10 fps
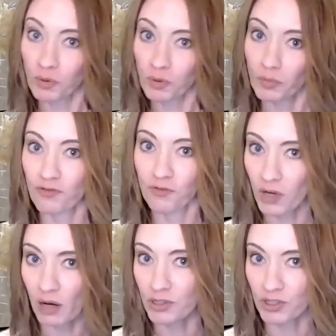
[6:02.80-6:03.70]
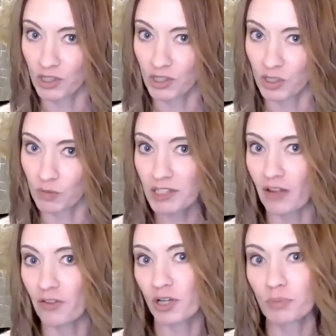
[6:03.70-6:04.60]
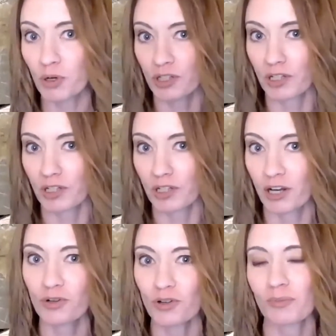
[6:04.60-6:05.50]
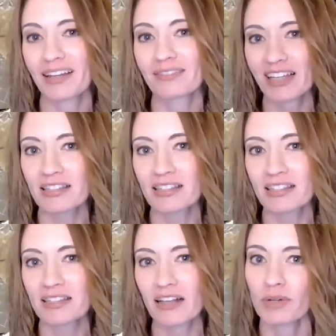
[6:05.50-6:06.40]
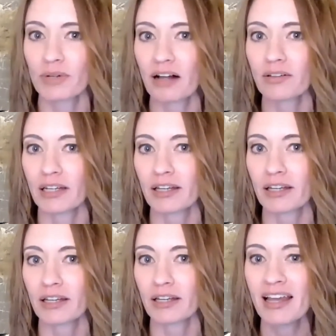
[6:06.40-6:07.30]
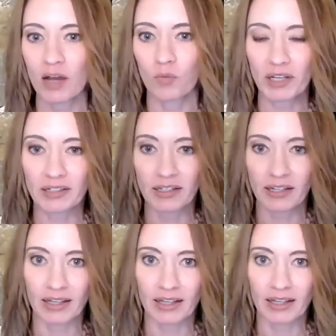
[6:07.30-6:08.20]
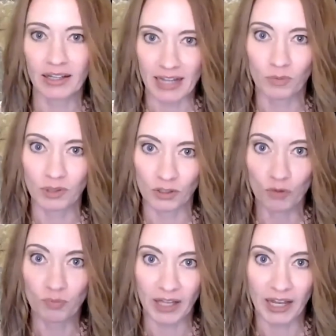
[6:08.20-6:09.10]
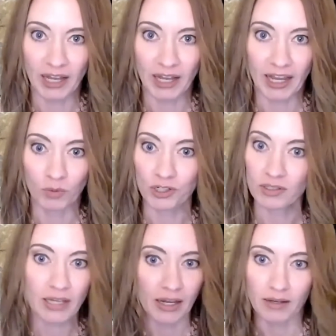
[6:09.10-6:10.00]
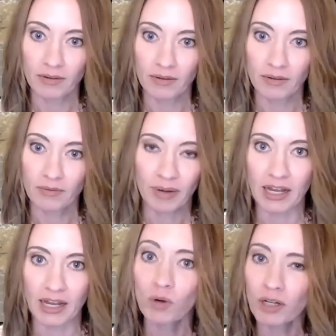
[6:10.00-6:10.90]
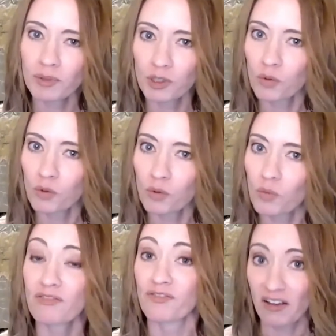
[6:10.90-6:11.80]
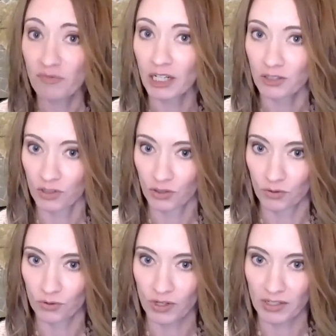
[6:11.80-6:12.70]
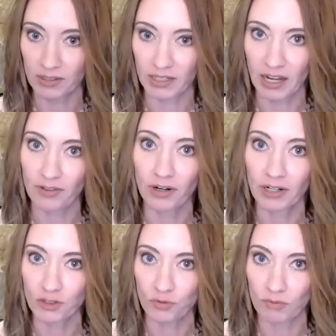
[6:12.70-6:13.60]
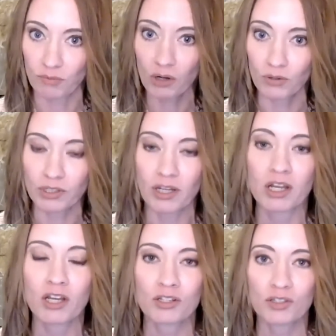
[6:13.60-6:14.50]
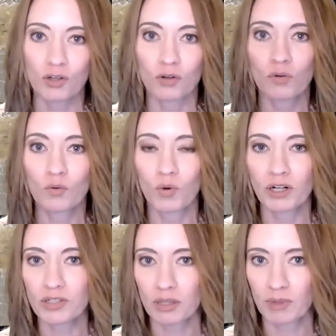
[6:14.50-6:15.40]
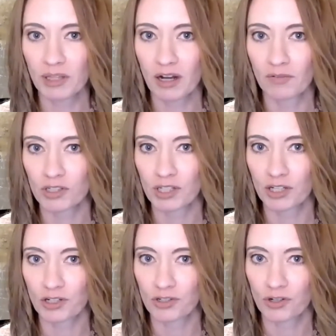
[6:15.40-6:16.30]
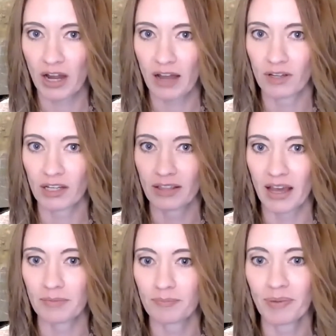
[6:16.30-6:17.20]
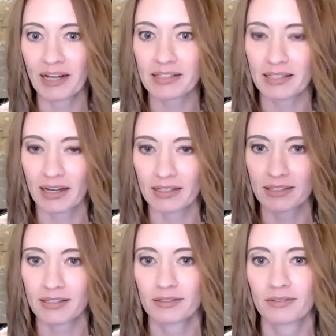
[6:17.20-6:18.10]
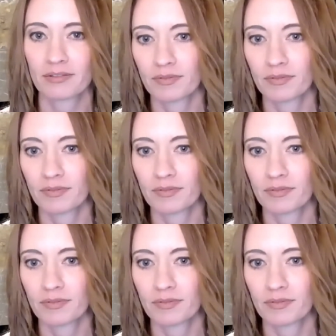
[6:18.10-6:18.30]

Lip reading: when we have 4 hours to spend together in person in a room. And if that's not our reality, and we need to get down with the new plan, which is, hey, bite size, what can we do when we have 5 minutes to do strengths together and it's remote? So what are some of the conversations you're having in that bite size?